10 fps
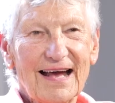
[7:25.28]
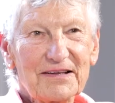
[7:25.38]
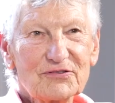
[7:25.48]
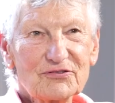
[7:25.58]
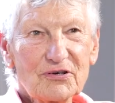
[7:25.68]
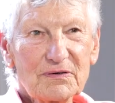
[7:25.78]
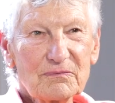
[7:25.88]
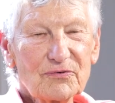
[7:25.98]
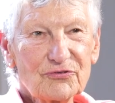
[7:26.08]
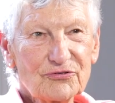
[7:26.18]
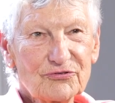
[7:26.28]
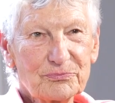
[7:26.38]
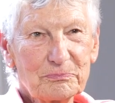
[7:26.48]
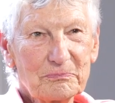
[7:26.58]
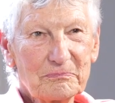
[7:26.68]
And so it
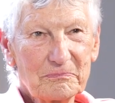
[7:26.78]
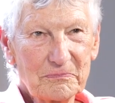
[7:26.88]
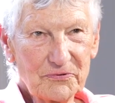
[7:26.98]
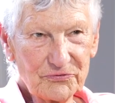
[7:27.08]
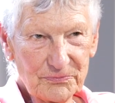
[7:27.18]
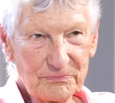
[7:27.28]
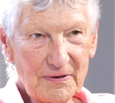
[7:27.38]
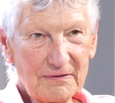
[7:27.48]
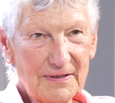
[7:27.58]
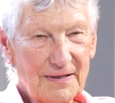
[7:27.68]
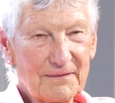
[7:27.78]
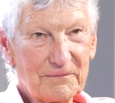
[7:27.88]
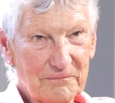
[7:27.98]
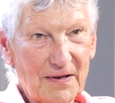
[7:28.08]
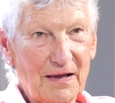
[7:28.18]
was very,
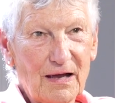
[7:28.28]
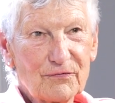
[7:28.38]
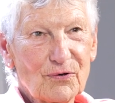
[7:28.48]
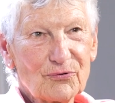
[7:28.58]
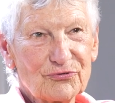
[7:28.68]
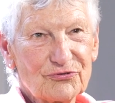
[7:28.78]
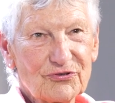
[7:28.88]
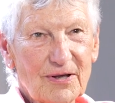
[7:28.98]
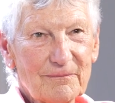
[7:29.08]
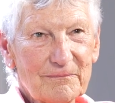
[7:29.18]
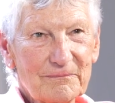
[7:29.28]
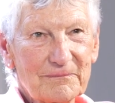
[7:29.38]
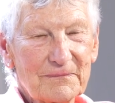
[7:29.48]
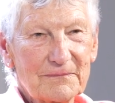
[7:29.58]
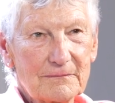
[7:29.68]
and of course, I don't
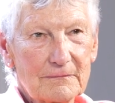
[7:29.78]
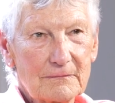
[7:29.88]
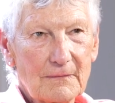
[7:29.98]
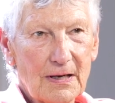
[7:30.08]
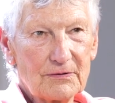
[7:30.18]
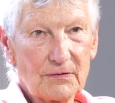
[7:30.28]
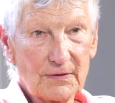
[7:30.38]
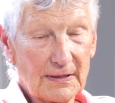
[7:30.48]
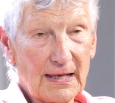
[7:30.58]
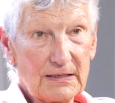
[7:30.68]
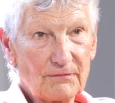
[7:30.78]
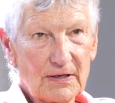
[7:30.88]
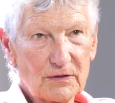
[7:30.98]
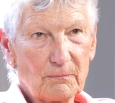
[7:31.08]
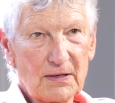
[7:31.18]
know, again, if
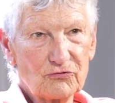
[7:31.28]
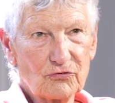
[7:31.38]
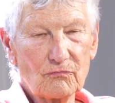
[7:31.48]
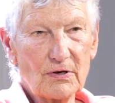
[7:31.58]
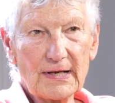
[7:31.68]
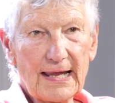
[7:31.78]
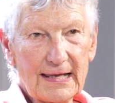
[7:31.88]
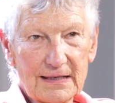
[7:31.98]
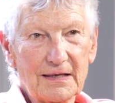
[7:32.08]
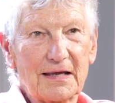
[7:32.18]
I can mention Renee,